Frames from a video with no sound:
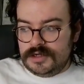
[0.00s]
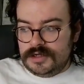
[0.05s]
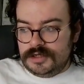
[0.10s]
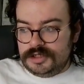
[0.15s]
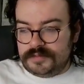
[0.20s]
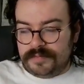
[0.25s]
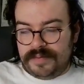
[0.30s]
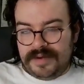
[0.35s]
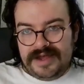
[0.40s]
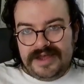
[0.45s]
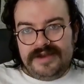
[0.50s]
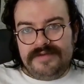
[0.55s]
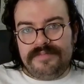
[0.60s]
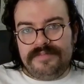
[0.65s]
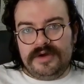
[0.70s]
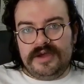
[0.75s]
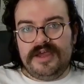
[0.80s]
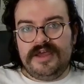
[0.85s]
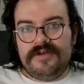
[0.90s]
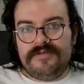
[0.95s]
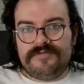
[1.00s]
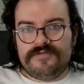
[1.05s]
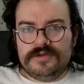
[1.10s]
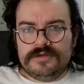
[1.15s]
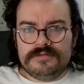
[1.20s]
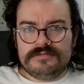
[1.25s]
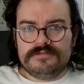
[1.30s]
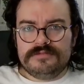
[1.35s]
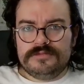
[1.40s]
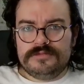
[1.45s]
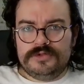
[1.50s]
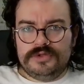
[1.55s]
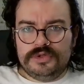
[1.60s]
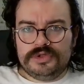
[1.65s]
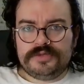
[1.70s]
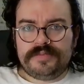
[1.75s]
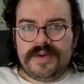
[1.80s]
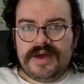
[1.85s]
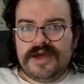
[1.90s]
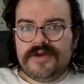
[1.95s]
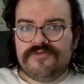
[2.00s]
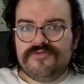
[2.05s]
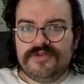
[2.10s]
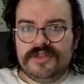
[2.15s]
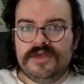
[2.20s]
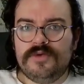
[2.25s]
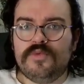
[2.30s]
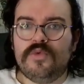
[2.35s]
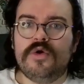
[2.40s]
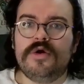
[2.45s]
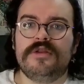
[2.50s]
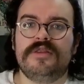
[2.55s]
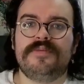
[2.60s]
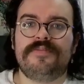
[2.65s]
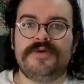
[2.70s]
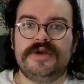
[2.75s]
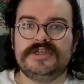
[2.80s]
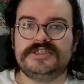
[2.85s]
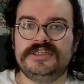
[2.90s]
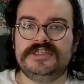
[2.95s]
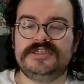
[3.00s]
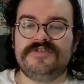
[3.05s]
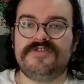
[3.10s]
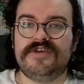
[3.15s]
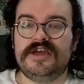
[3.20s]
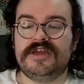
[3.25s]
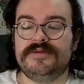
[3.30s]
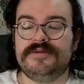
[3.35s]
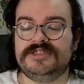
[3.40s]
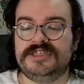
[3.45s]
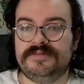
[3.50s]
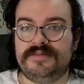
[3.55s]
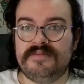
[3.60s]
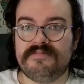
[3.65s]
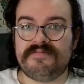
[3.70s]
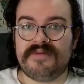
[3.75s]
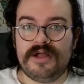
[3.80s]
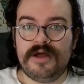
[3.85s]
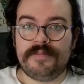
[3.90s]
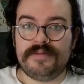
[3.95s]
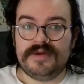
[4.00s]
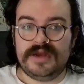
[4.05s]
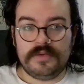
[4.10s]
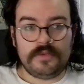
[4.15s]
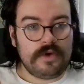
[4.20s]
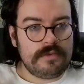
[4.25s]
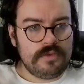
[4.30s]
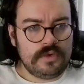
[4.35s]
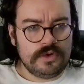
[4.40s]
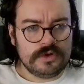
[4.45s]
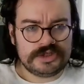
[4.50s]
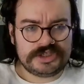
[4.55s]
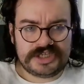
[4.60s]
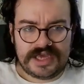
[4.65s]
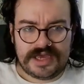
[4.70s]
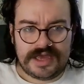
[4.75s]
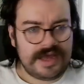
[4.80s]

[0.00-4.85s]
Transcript: Japan, but if New Japan really want the prestige of the IWGP built up and they want more say,